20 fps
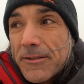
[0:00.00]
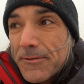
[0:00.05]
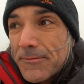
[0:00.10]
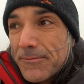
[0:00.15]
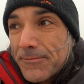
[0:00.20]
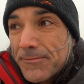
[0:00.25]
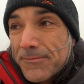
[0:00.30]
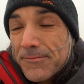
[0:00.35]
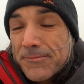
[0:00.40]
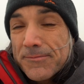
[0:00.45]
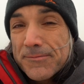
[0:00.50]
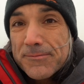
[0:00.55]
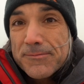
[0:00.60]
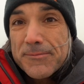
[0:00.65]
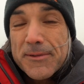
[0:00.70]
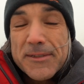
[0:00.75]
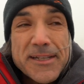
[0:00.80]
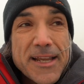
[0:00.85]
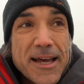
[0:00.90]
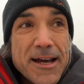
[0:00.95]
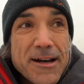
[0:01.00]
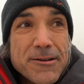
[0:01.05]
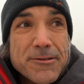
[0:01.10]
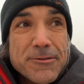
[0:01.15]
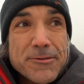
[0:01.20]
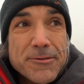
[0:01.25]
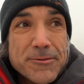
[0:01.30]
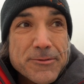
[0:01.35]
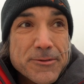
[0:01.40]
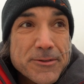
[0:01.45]
But now
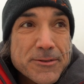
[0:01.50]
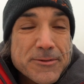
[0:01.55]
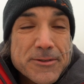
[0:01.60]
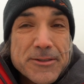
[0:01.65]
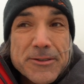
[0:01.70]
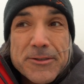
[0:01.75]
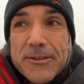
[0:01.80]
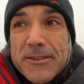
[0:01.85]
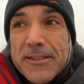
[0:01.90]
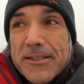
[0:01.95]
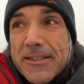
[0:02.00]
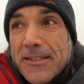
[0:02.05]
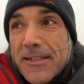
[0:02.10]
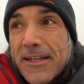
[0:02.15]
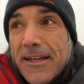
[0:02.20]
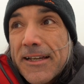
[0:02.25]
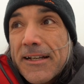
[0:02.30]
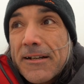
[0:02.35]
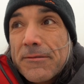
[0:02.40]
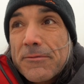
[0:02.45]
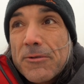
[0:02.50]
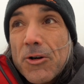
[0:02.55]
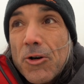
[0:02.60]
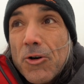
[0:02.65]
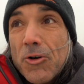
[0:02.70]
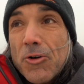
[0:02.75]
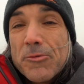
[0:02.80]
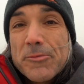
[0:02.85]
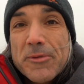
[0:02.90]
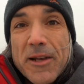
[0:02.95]
we're, we're doing this, and I'm
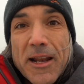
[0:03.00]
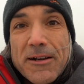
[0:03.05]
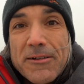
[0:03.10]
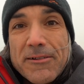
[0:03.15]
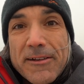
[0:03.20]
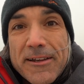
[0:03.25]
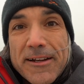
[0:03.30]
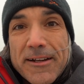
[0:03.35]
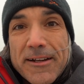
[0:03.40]
cold, but I don't